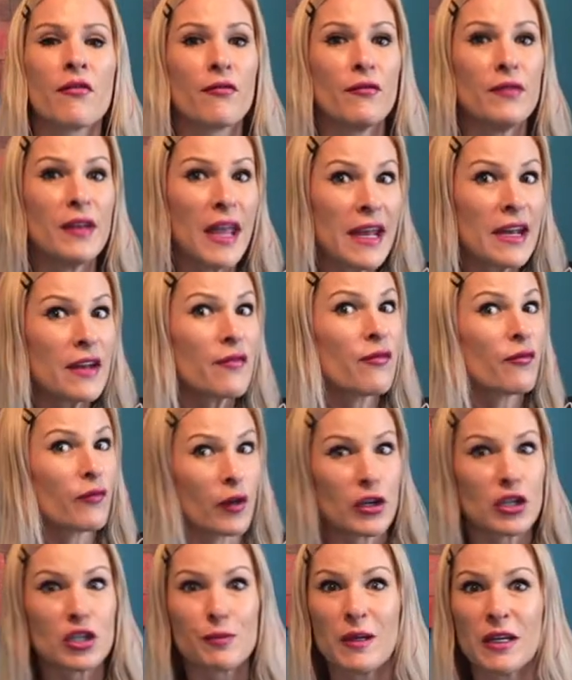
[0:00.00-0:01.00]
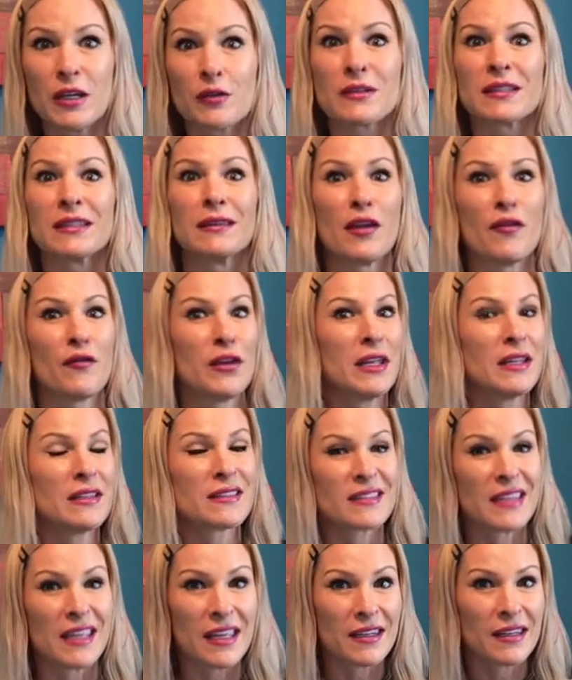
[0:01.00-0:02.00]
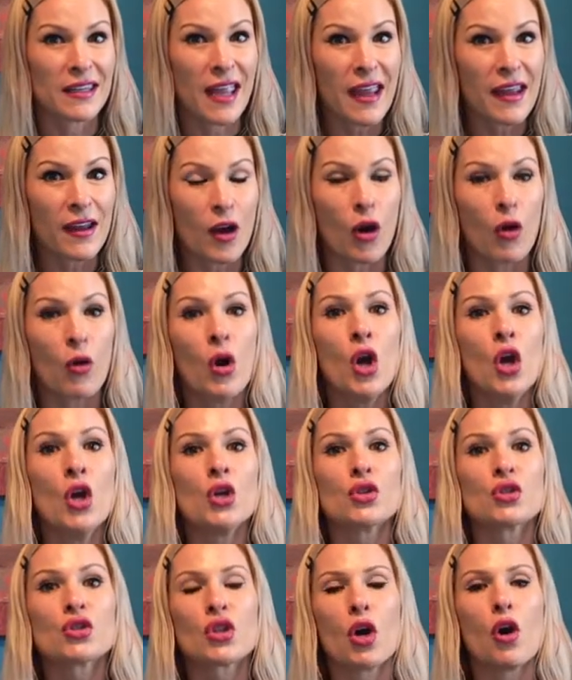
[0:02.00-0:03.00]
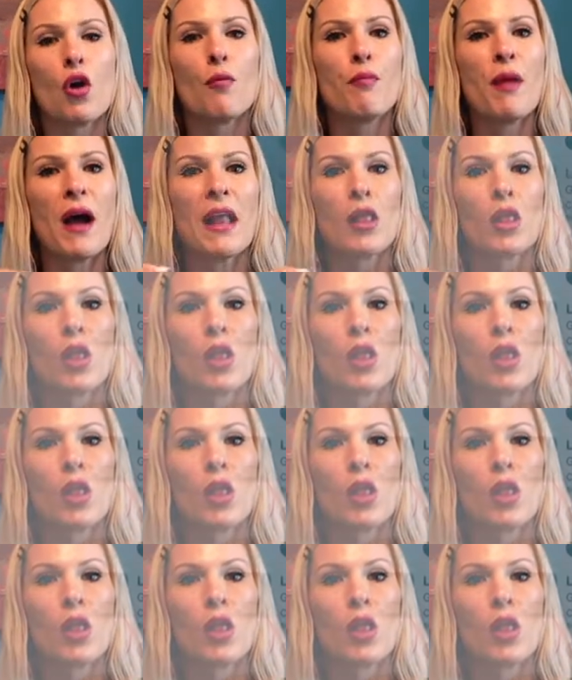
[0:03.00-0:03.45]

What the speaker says: native French speakers living in San Diego. So by